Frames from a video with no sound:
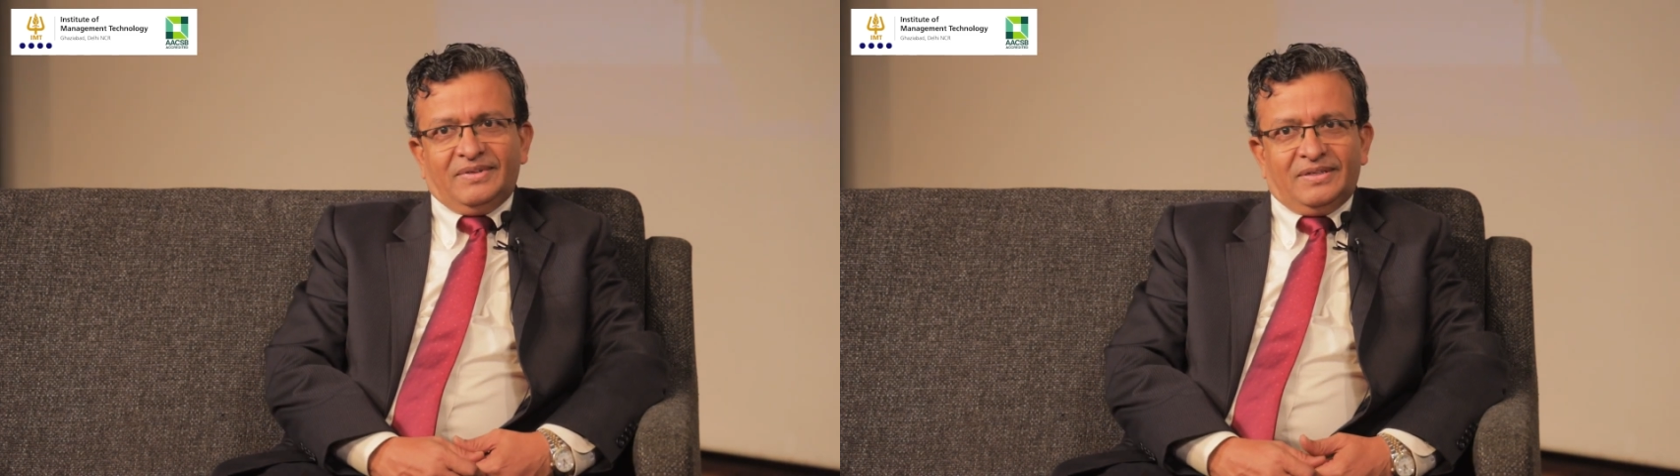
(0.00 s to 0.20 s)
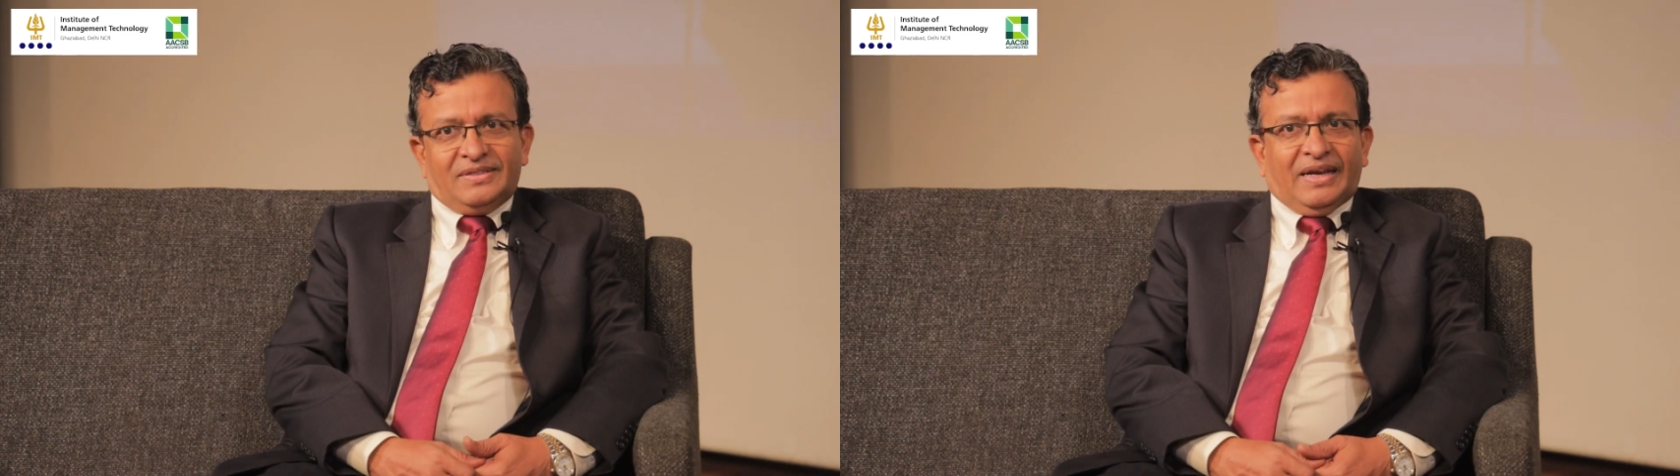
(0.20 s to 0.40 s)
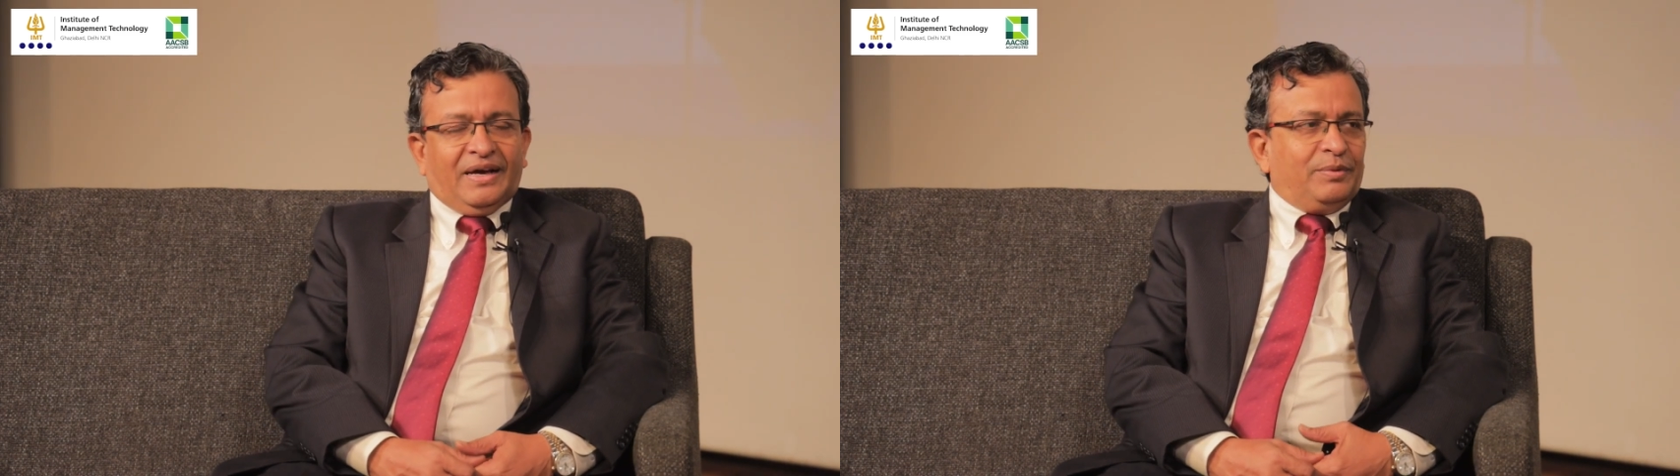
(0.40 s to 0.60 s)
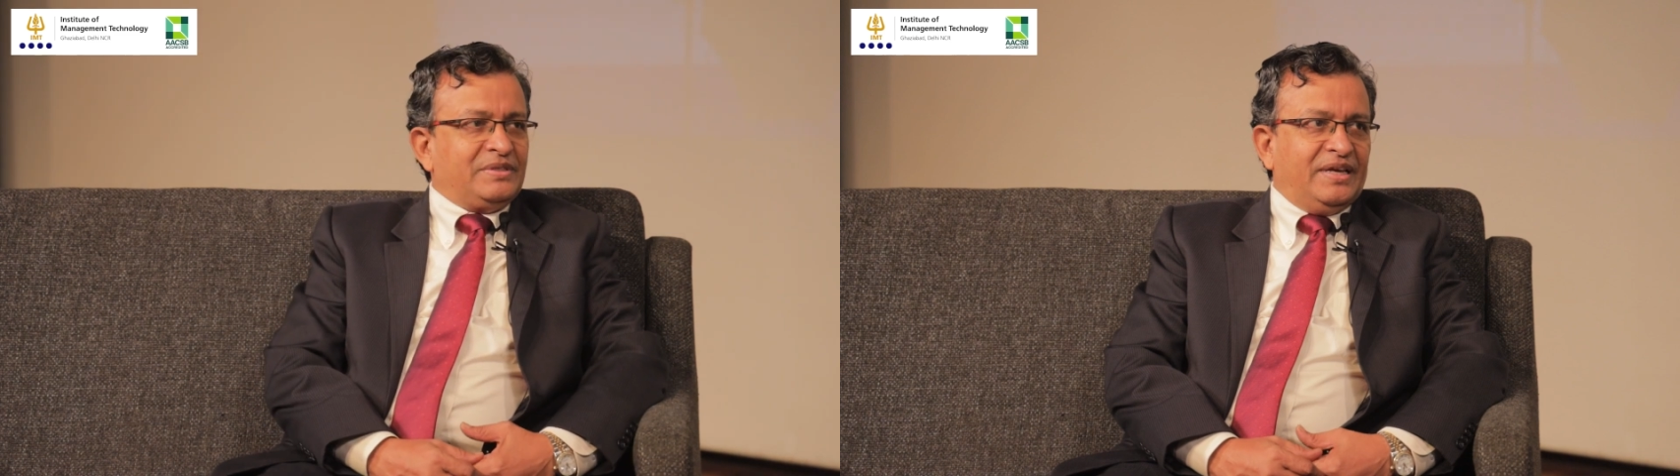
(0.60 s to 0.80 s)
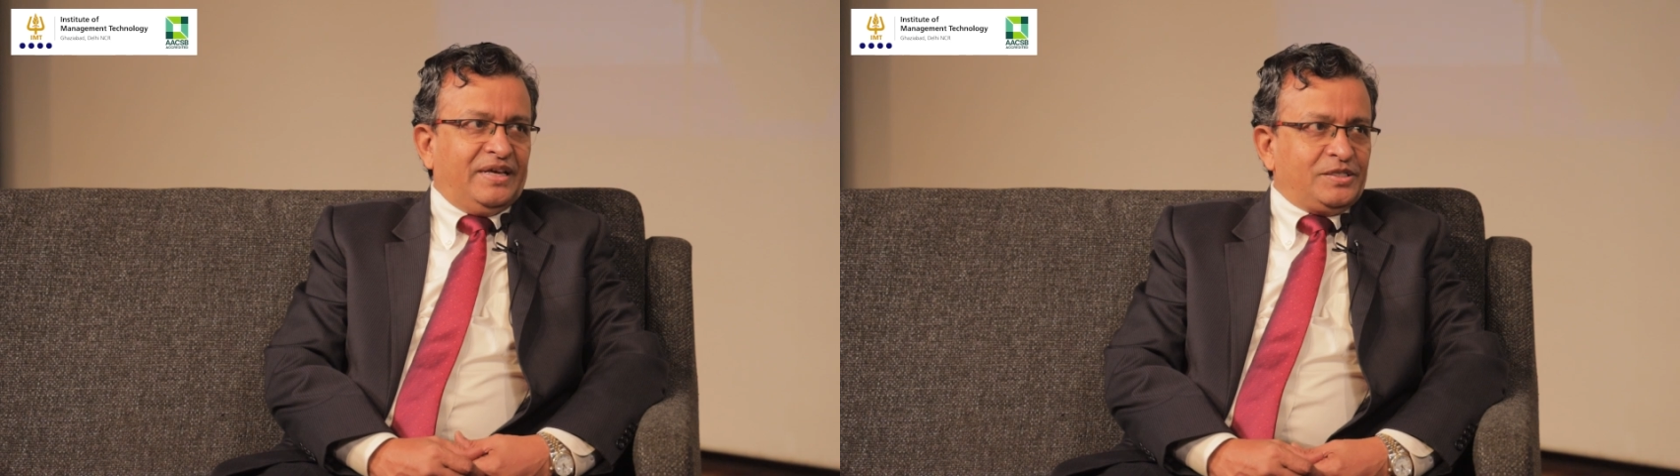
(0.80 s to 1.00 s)
a
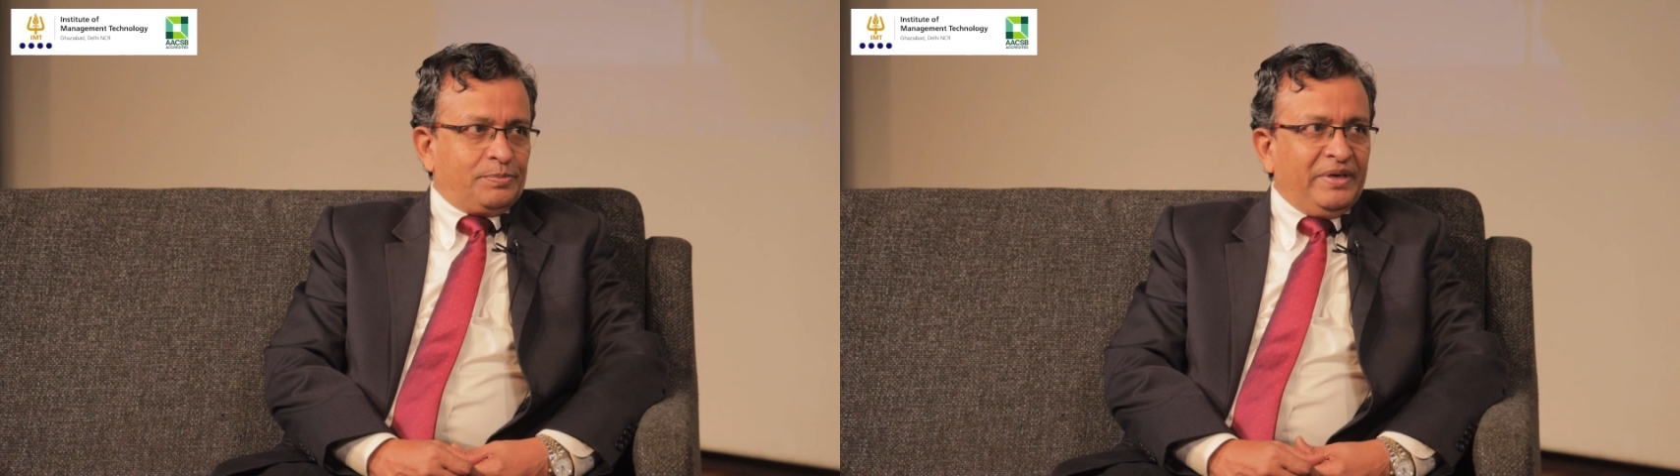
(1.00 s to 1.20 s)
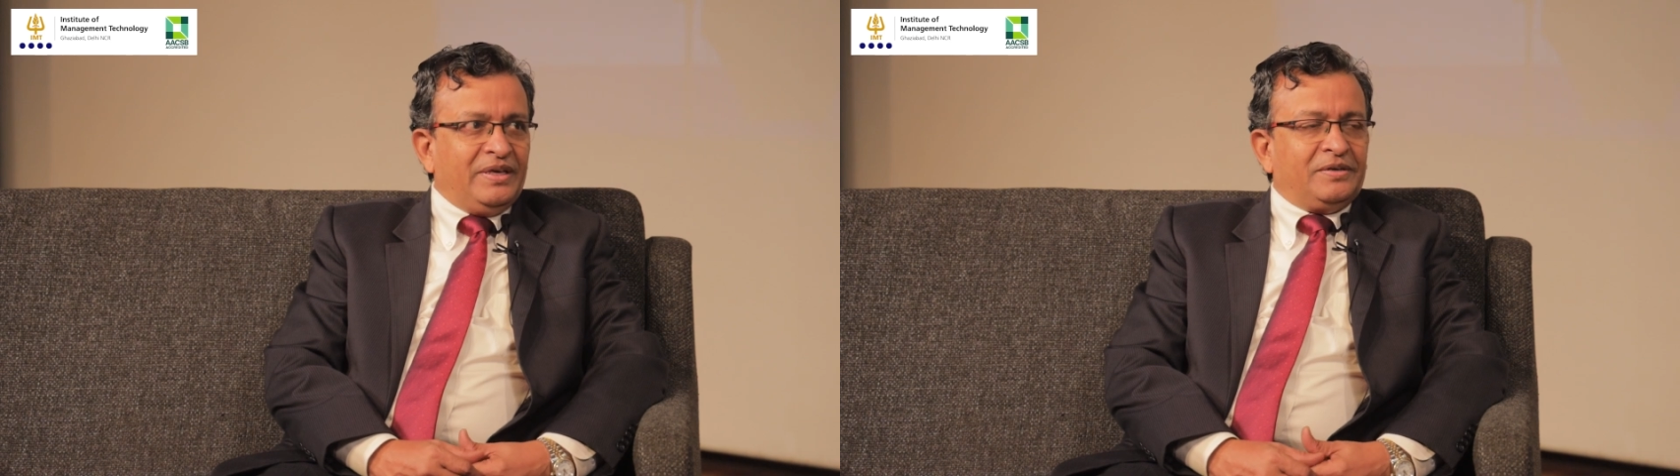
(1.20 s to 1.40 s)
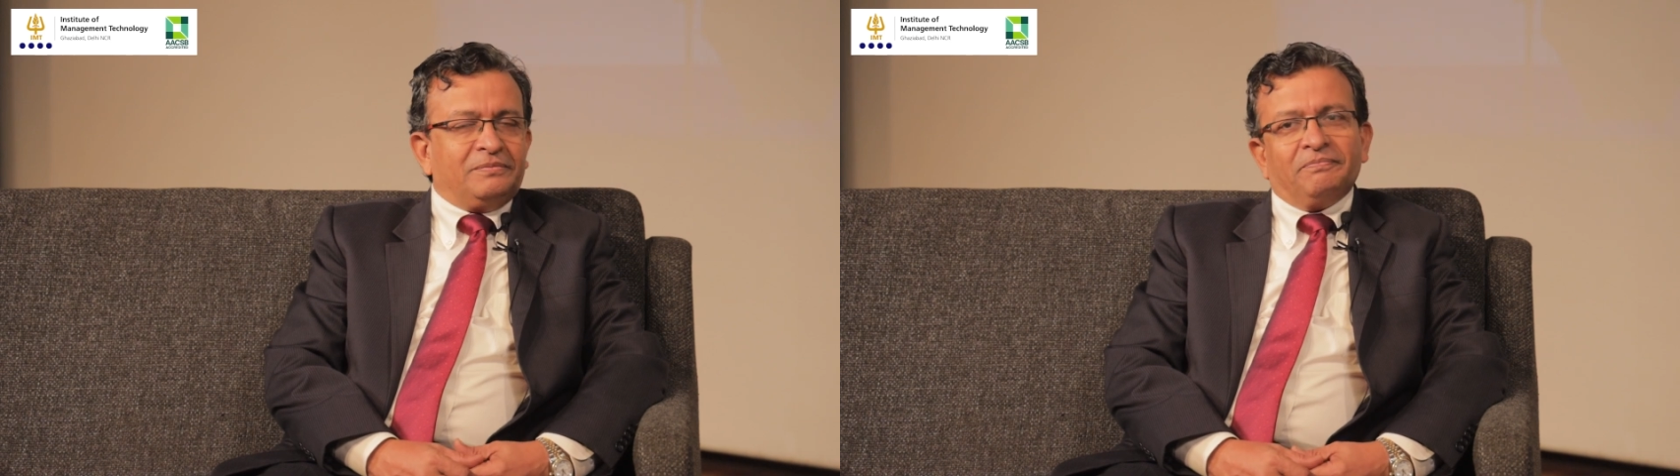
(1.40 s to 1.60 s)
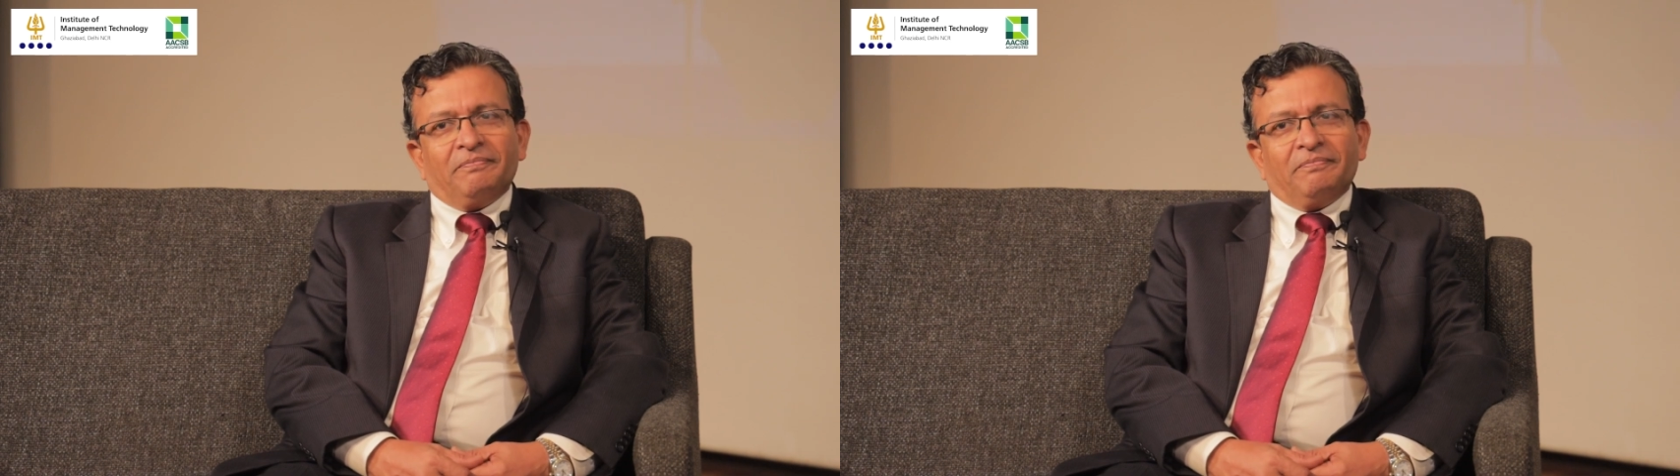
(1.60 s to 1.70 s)
language that I speak.